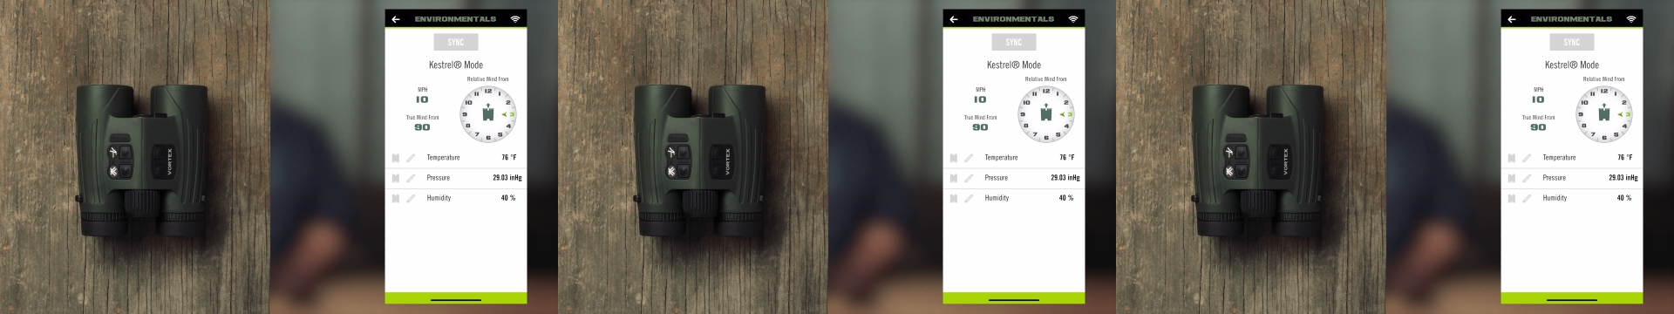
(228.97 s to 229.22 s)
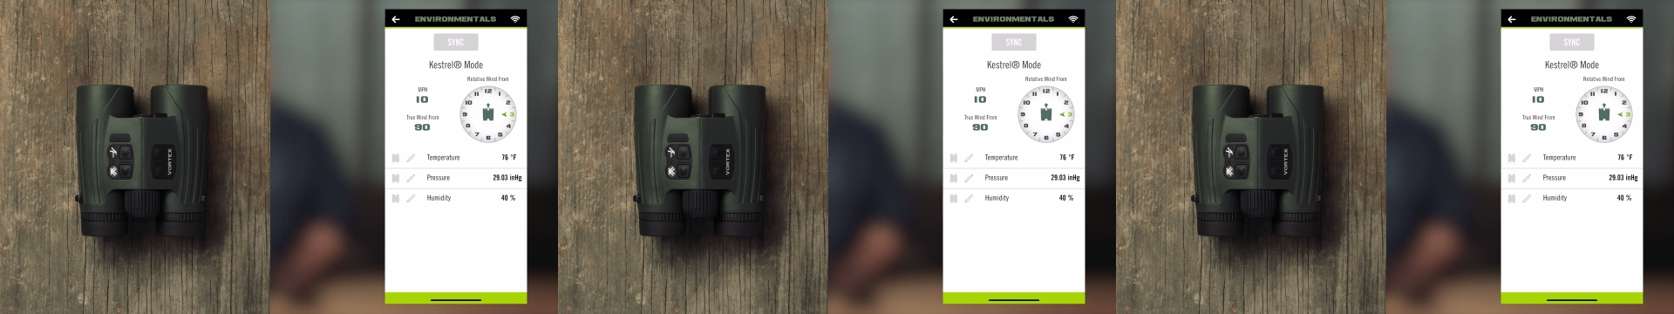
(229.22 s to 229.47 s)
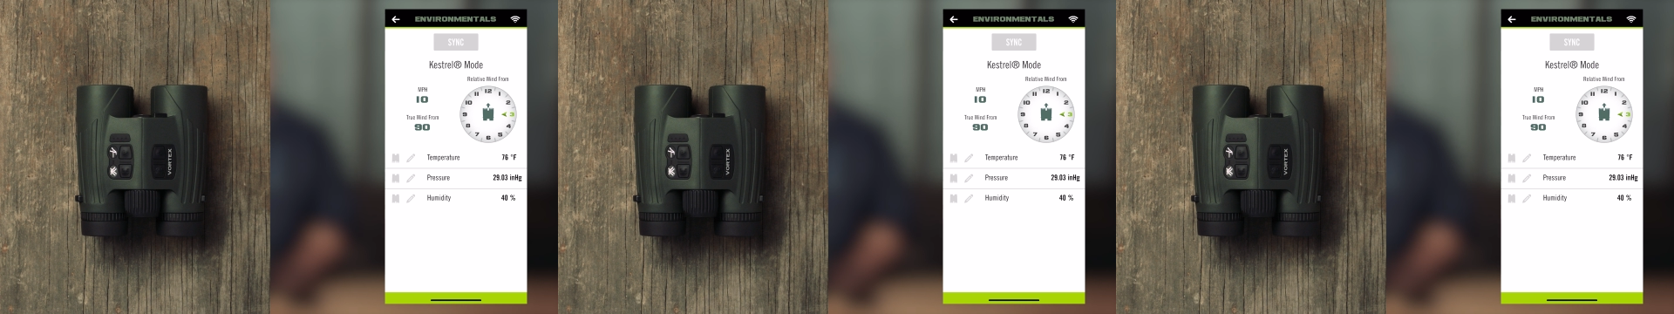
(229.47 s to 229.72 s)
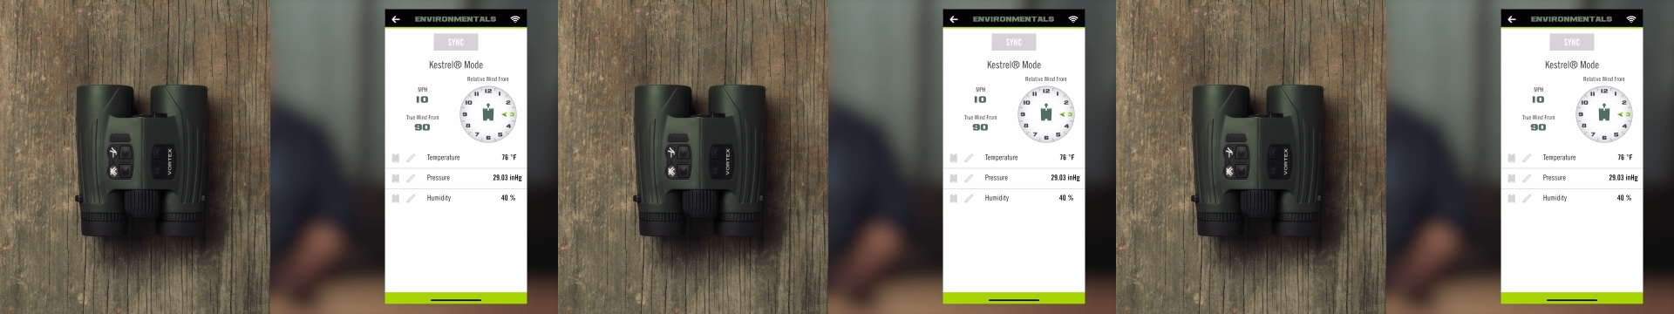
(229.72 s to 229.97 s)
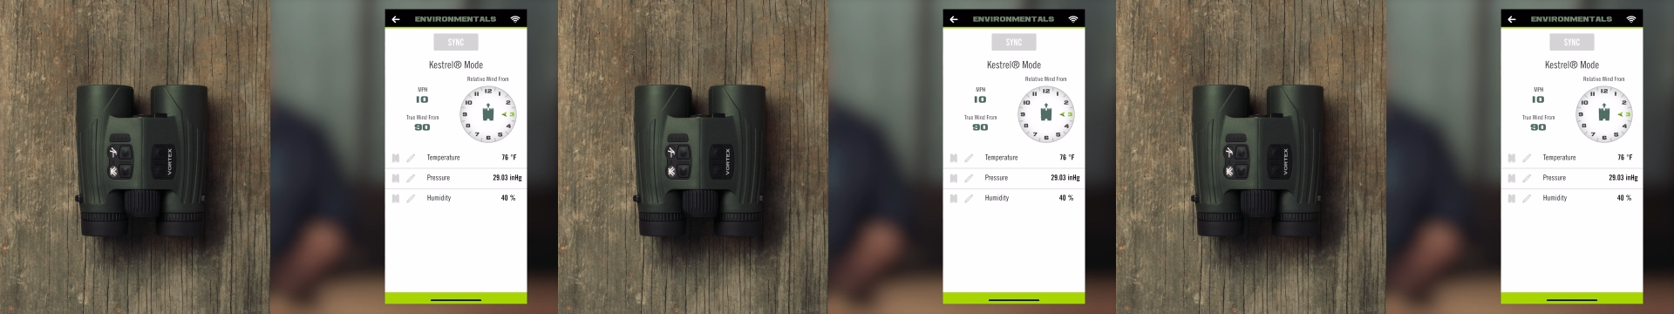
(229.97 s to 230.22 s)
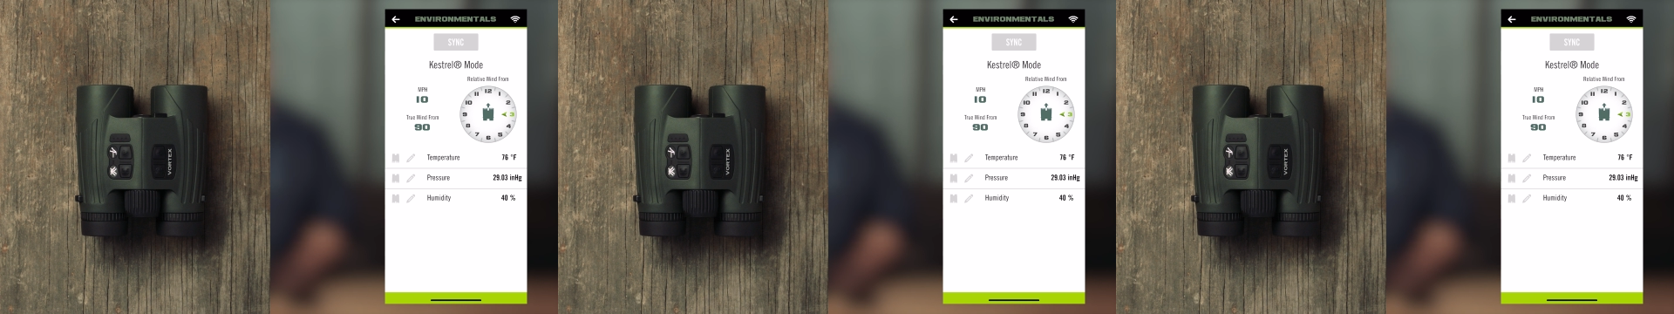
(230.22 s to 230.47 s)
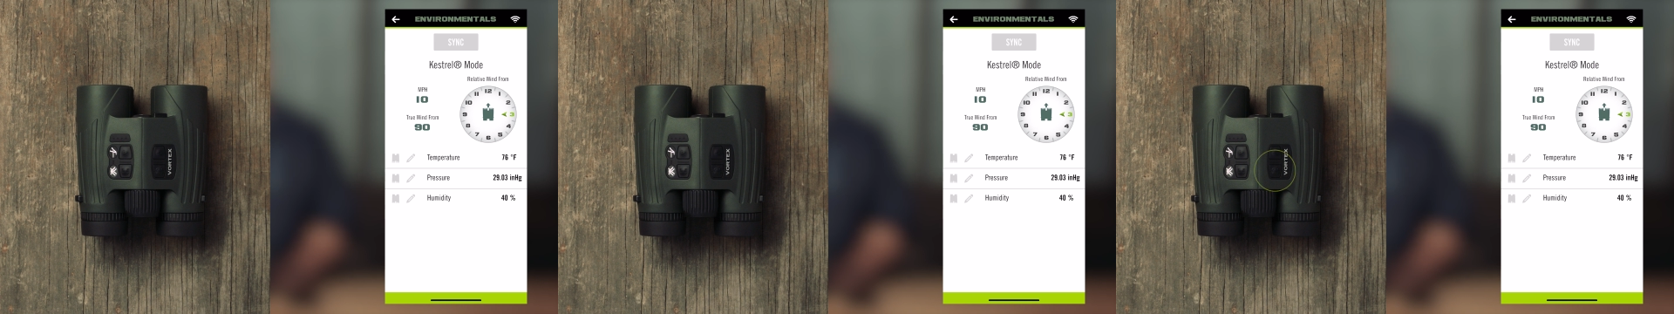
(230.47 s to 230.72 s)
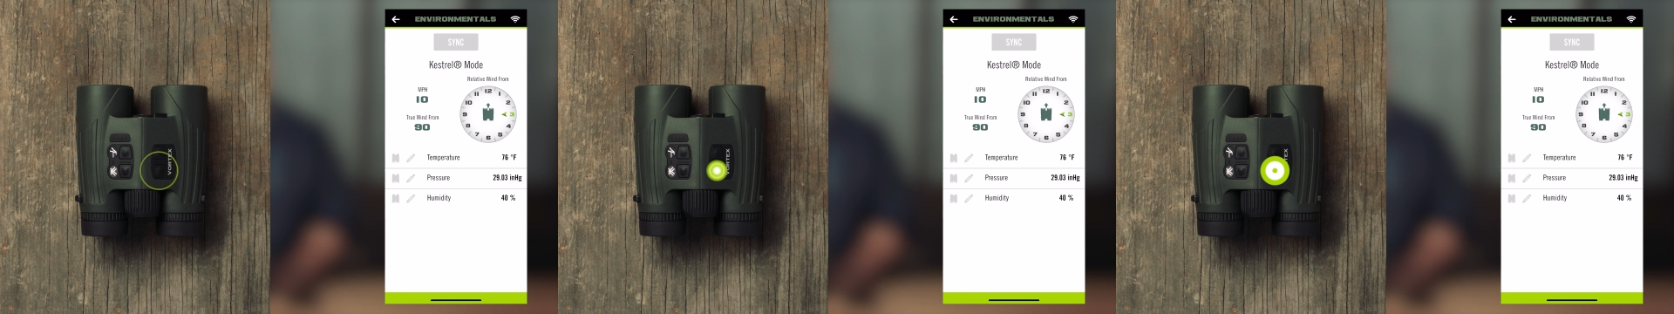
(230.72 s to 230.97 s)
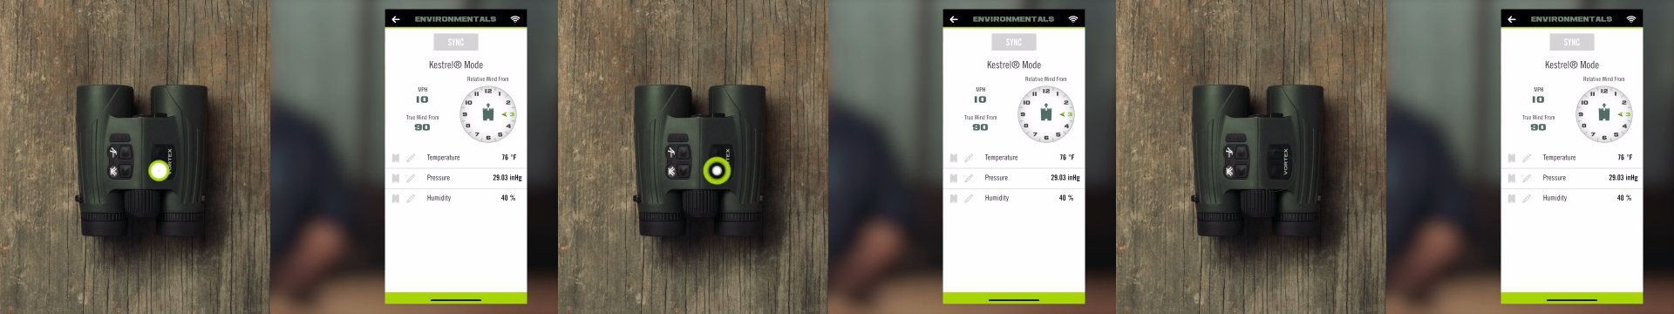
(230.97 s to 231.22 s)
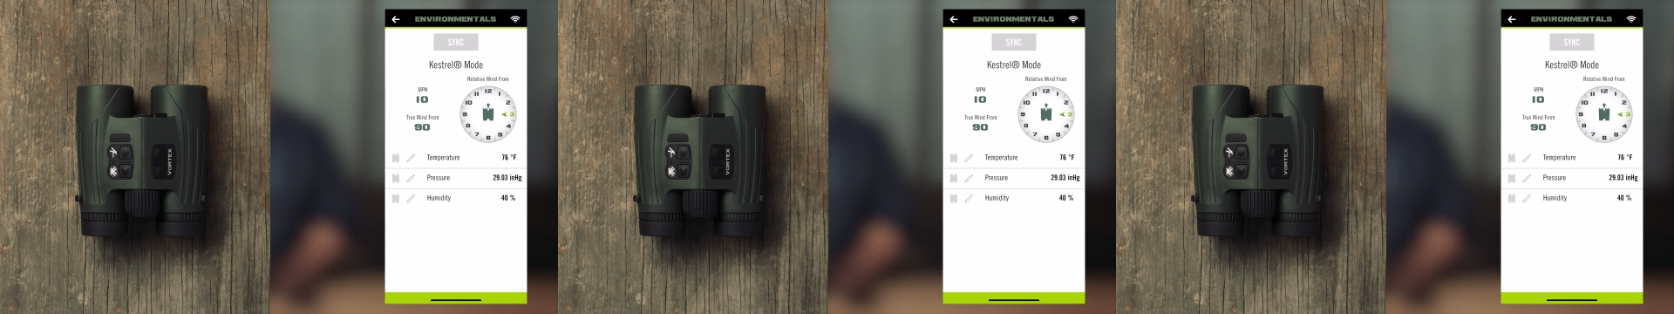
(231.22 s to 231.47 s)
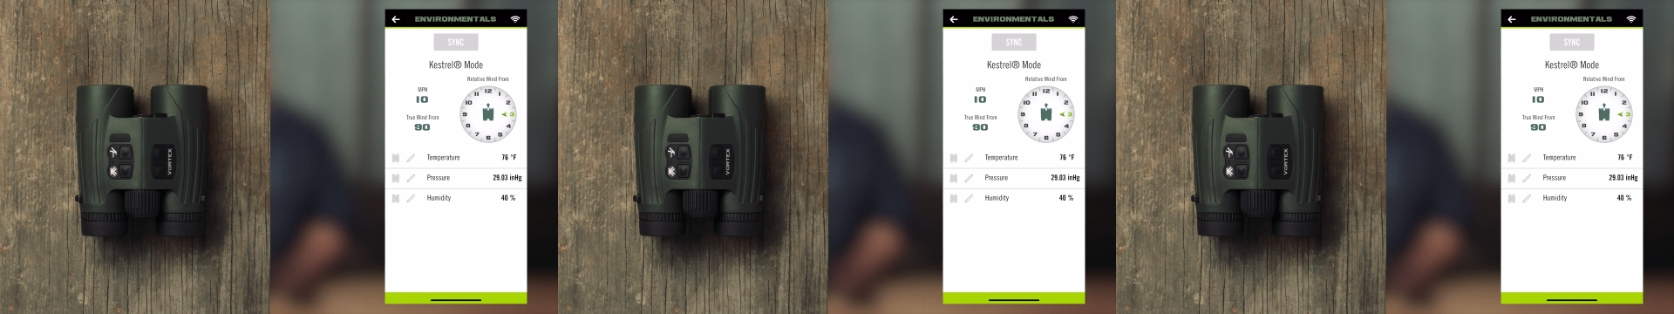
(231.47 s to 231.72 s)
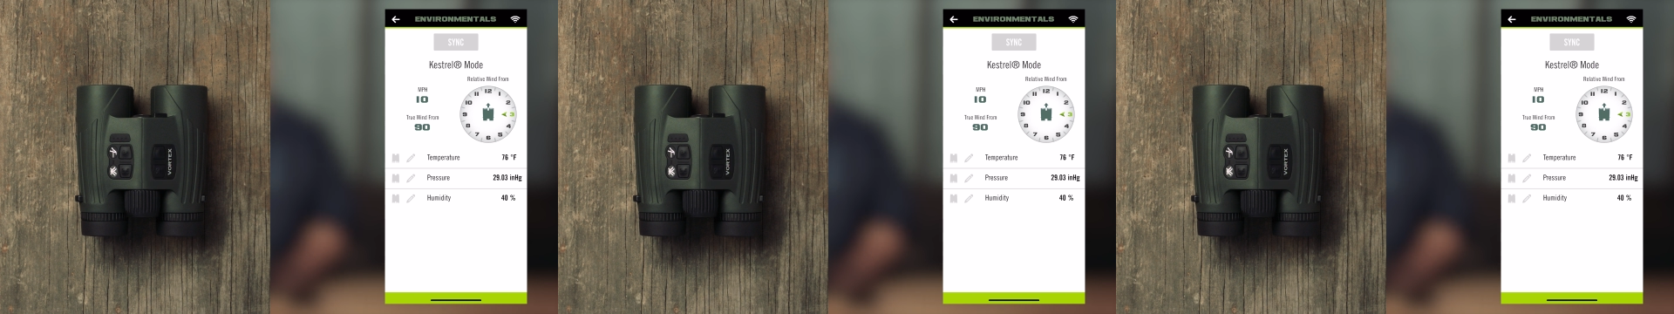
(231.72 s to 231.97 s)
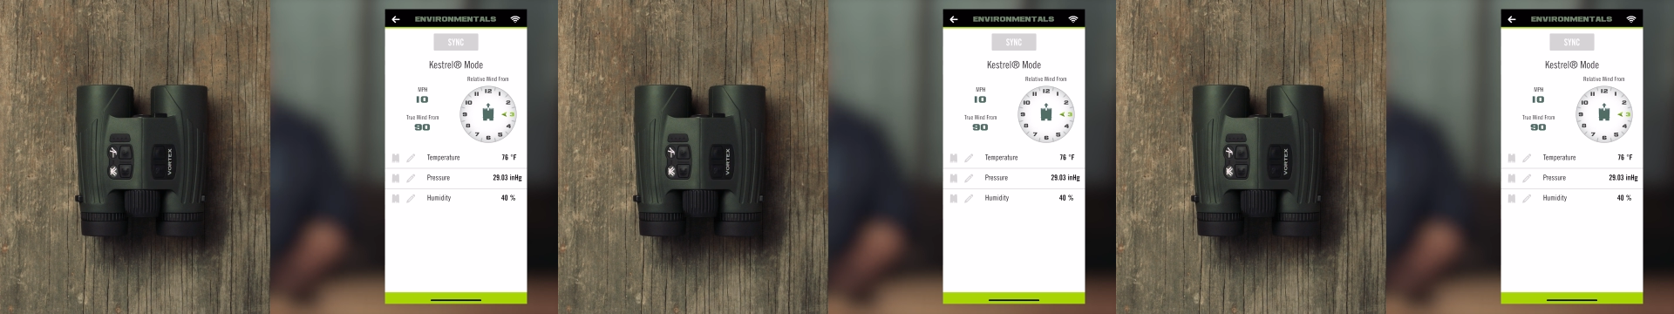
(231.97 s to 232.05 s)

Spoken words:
No face is visible, so there are no lips to read.